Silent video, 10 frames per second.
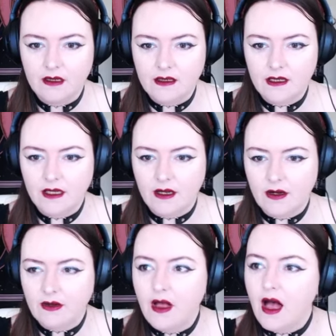Silly
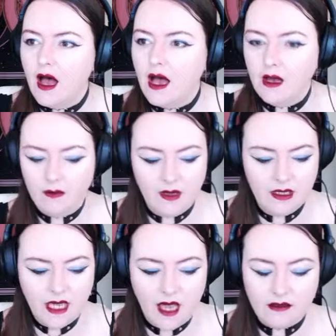girl. Um,
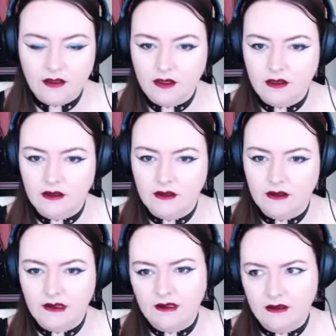yeah, so
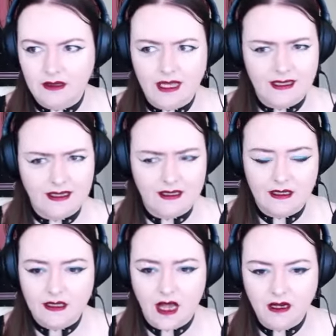that's
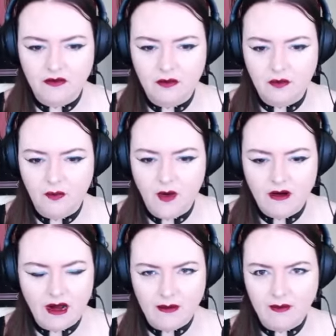that's kind of
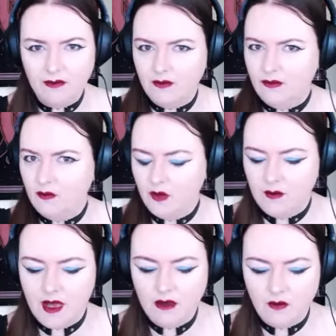where I'm where
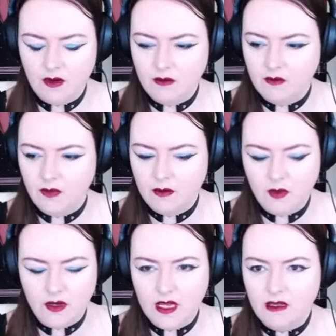I'm at, where I'm where I'm
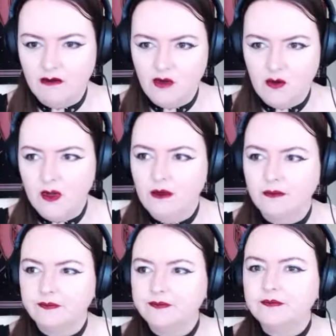looking at the moment.
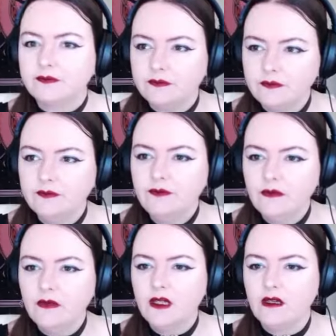
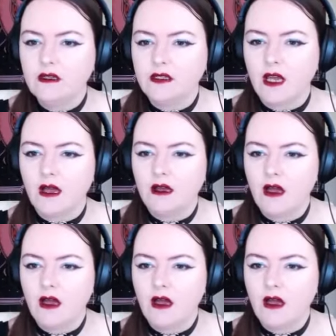So yeah.